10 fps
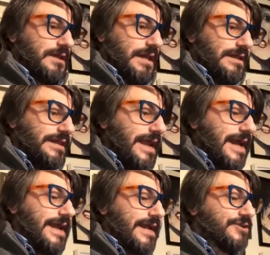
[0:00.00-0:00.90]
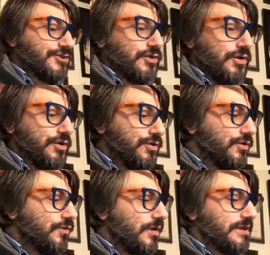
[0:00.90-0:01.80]
and then I can show you
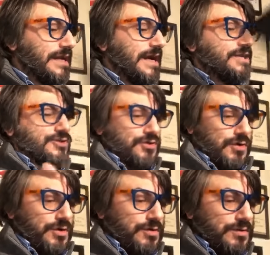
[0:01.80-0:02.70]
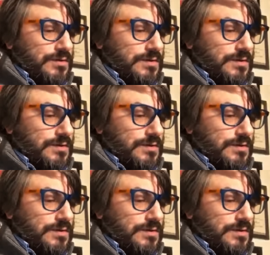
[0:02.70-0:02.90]
what can I show you?